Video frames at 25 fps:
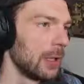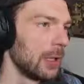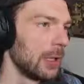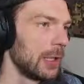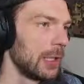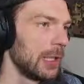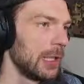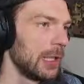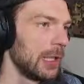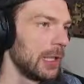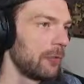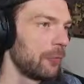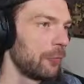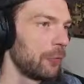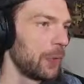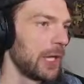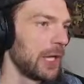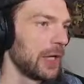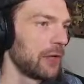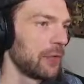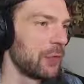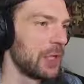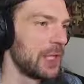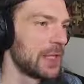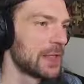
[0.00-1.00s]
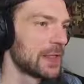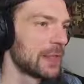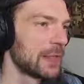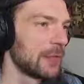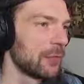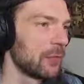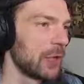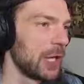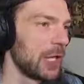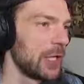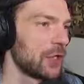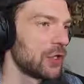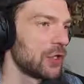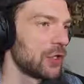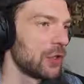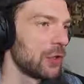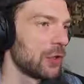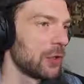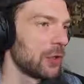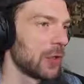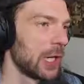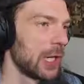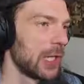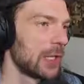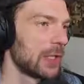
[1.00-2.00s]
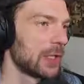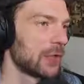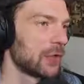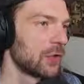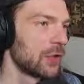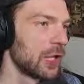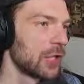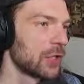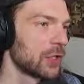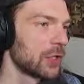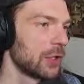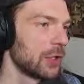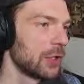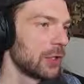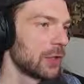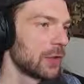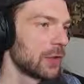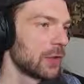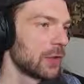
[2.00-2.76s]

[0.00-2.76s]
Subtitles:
If we increase the ratio and the threshold,